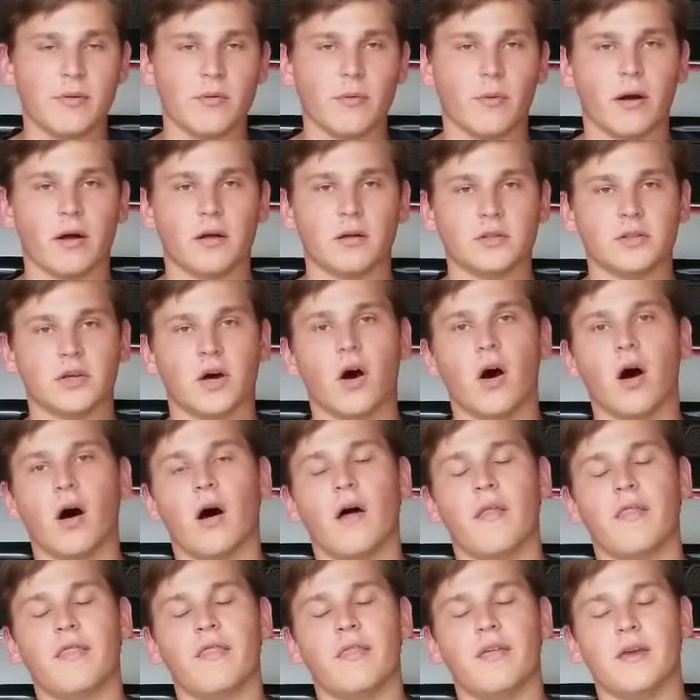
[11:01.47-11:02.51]
Weld
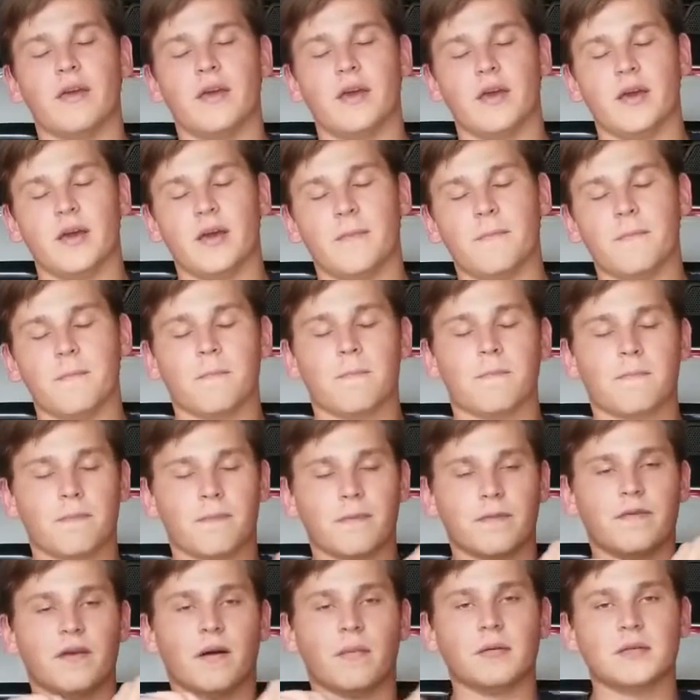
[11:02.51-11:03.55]
on the
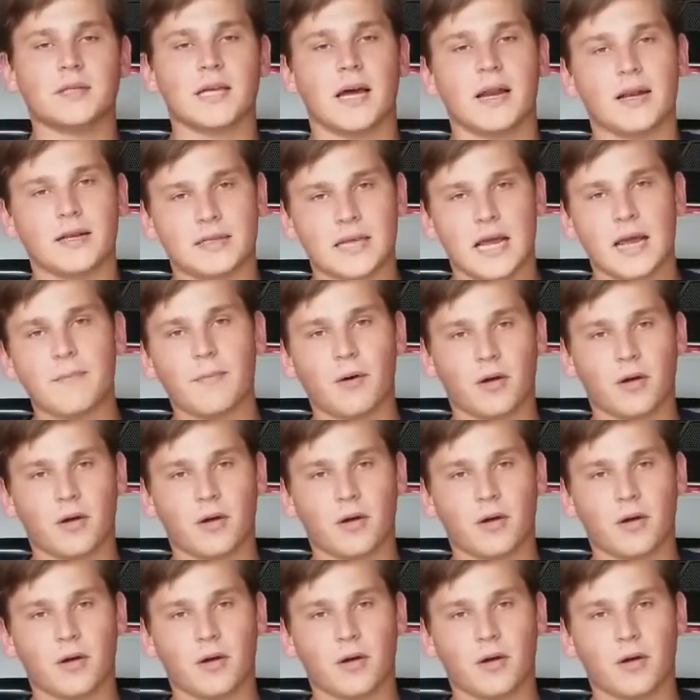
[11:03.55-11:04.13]
double-sided tape